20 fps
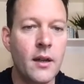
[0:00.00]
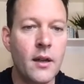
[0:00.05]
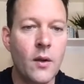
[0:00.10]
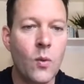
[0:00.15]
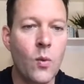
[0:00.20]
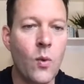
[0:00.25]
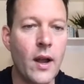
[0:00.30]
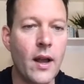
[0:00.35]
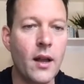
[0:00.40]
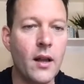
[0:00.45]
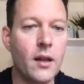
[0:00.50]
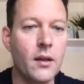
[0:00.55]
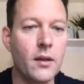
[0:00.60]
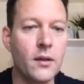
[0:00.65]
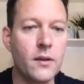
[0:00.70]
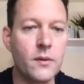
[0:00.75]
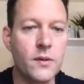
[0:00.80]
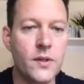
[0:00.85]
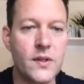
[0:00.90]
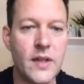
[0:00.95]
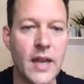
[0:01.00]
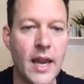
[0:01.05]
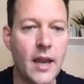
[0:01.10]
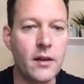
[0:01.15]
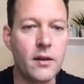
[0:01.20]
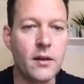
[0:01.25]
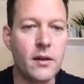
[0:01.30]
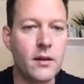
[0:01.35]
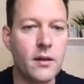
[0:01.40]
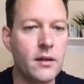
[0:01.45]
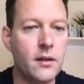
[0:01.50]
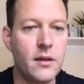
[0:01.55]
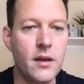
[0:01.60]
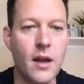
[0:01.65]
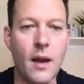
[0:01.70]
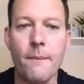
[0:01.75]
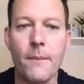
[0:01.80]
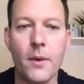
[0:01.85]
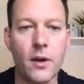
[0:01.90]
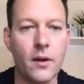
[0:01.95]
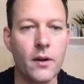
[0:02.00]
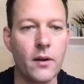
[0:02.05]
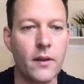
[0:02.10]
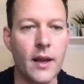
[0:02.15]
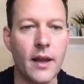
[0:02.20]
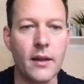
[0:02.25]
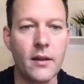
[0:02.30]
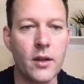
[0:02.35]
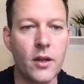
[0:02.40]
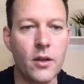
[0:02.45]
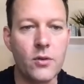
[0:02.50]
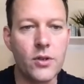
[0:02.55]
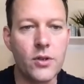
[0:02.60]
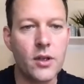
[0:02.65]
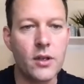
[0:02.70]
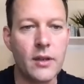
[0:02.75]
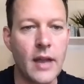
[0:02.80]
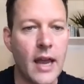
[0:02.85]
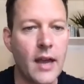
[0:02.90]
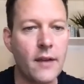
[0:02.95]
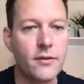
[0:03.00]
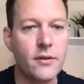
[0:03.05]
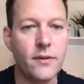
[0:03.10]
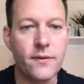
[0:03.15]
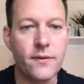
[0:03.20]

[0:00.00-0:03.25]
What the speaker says: well standard number that you shouldn't have to